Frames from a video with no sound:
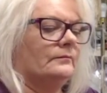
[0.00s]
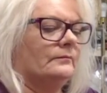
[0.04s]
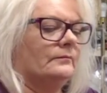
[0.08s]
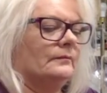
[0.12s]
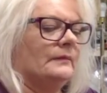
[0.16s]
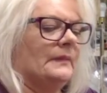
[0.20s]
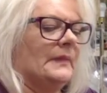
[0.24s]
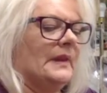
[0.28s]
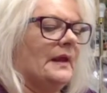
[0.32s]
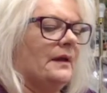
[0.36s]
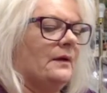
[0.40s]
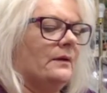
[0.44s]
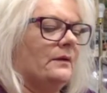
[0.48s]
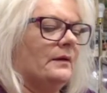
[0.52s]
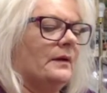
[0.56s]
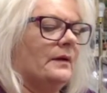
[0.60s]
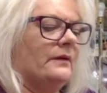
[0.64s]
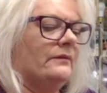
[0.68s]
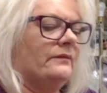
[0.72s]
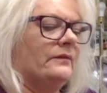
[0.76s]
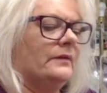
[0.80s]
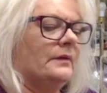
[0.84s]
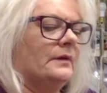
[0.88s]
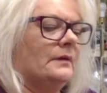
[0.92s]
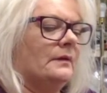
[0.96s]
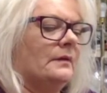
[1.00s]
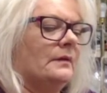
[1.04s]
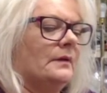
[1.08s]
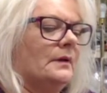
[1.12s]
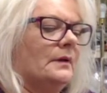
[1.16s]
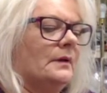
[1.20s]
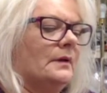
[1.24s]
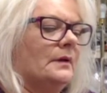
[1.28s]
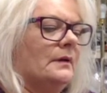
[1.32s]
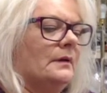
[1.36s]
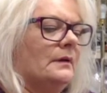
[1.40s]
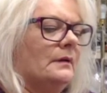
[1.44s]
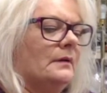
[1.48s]
They are
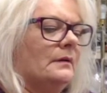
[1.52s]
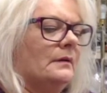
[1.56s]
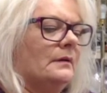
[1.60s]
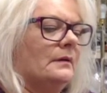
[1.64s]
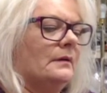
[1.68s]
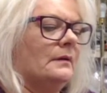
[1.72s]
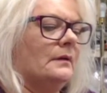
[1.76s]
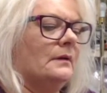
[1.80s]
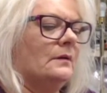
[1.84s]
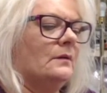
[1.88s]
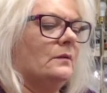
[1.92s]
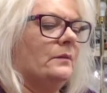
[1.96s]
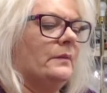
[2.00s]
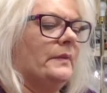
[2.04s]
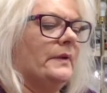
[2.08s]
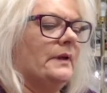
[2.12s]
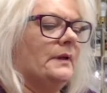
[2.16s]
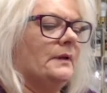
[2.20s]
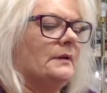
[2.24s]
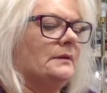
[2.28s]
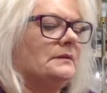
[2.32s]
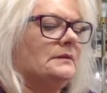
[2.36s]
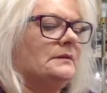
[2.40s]
definitely a little bit